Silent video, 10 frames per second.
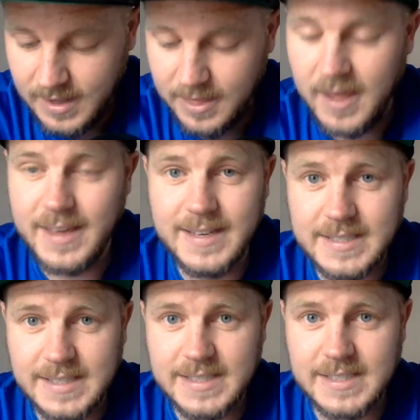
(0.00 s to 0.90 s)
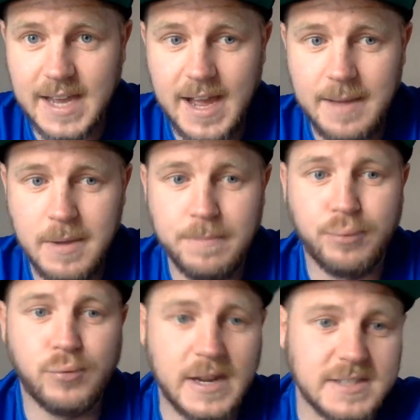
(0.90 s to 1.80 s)
That is Sam
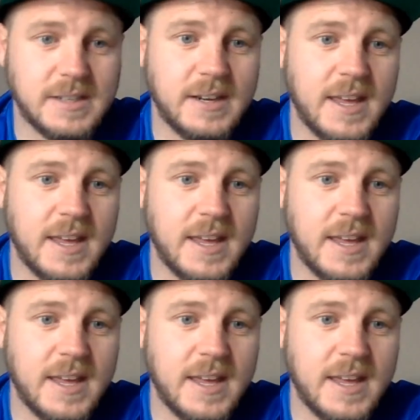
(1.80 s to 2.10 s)
Presson.